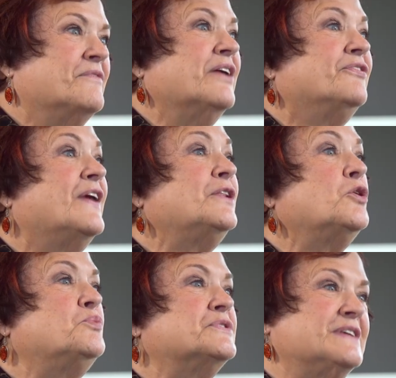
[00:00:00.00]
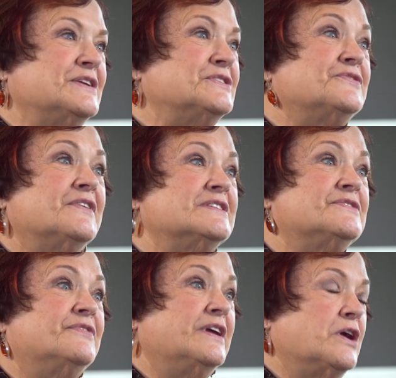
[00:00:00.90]
My fellow presenters for
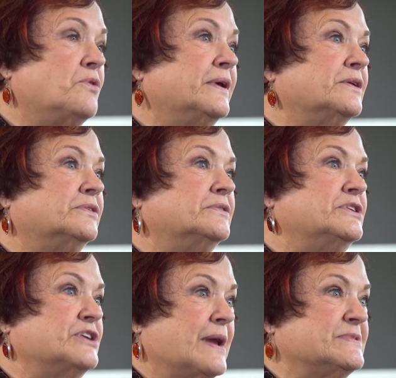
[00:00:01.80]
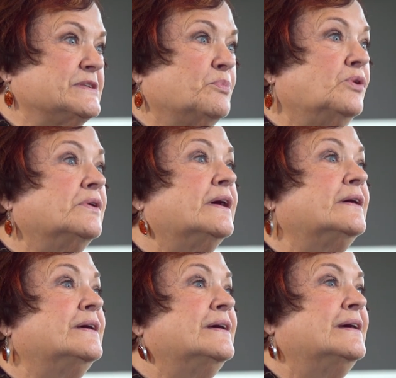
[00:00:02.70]
this video include James
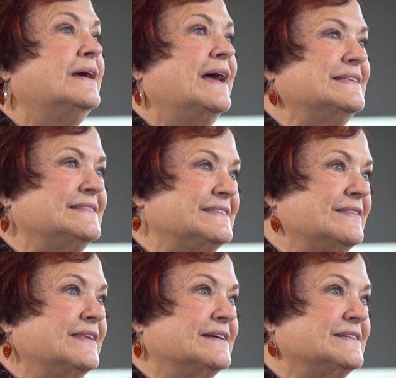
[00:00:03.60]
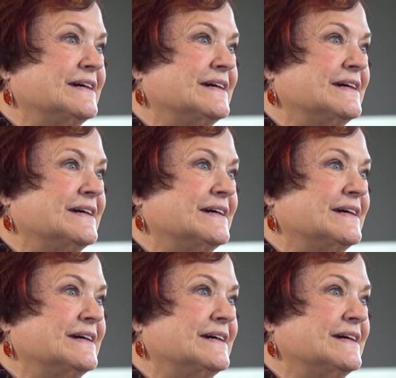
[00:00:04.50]
Cebulka and Cynthia